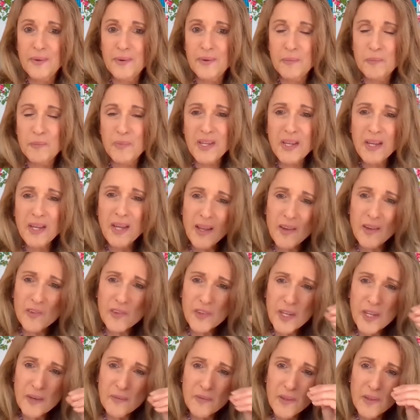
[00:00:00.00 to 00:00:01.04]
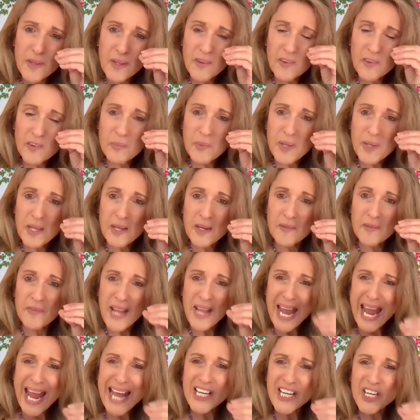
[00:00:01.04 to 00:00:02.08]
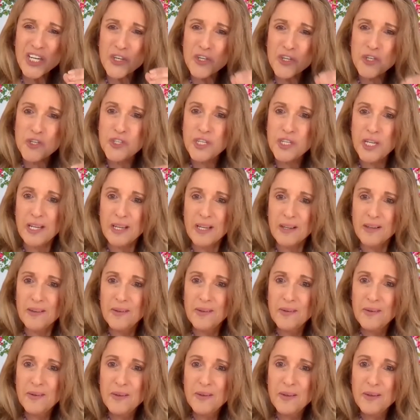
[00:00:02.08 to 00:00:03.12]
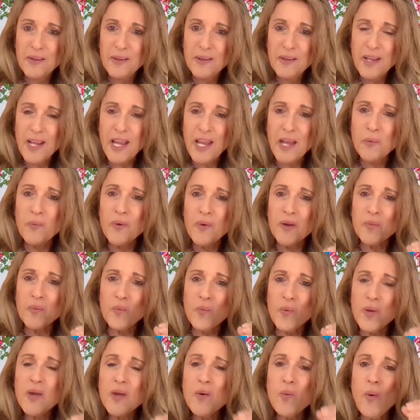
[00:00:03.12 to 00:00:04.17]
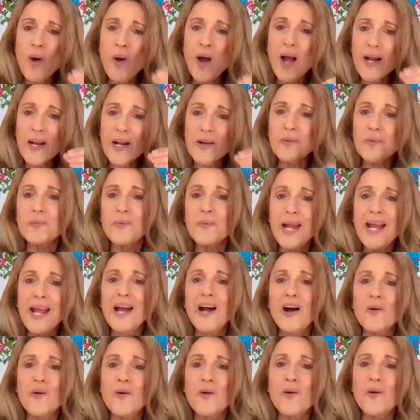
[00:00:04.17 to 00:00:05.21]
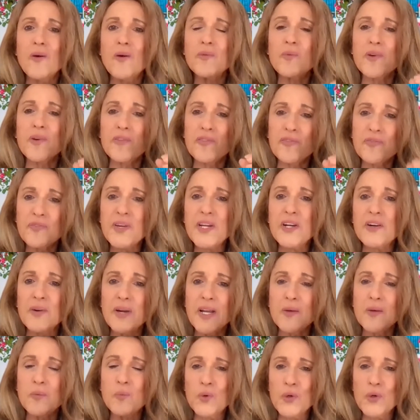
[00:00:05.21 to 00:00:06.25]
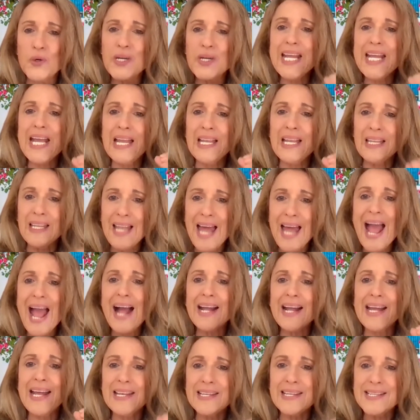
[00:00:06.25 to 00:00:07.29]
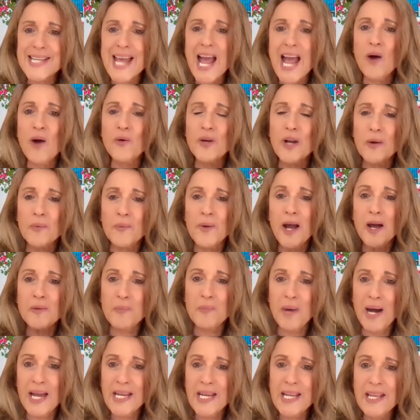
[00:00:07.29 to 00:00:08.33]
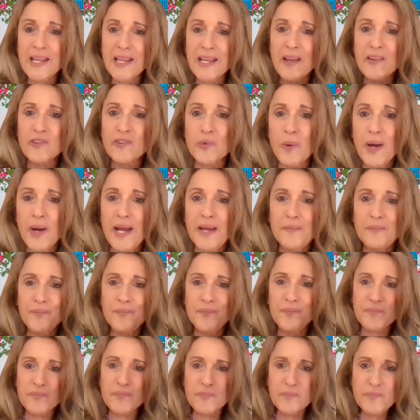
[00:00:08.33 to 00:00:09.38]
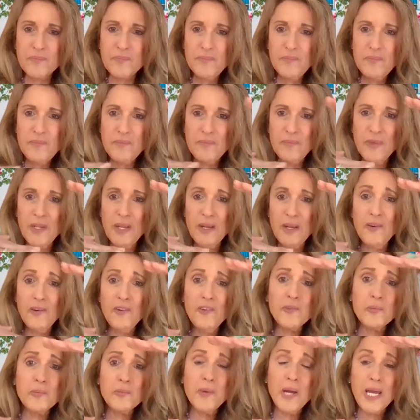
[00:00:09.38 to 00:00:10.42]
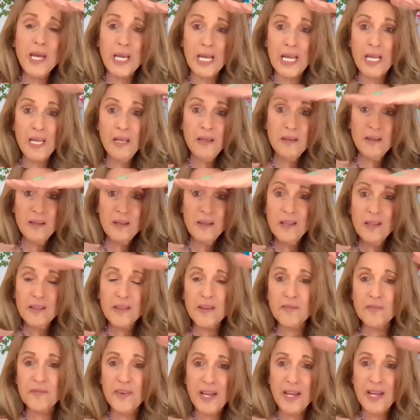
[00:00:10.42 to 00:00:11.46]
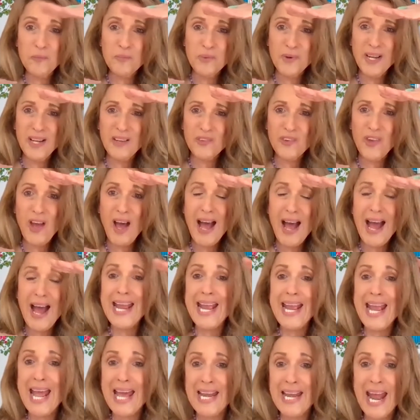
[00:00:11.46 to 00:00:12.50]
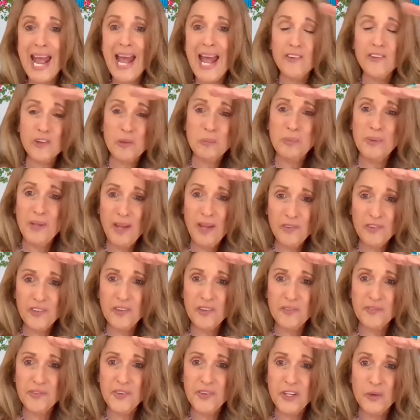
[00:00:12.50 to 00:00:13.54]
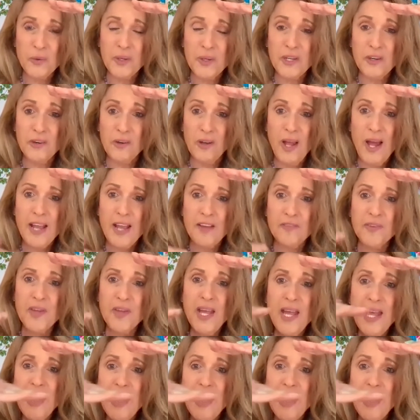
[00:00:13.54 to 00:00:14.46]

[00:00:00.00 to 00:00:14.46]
because everything is made of energy. And when we walk around with fear and worry and lack and doubt around money, guess what? Here's money that vibrates high and has a blessing for you in your life.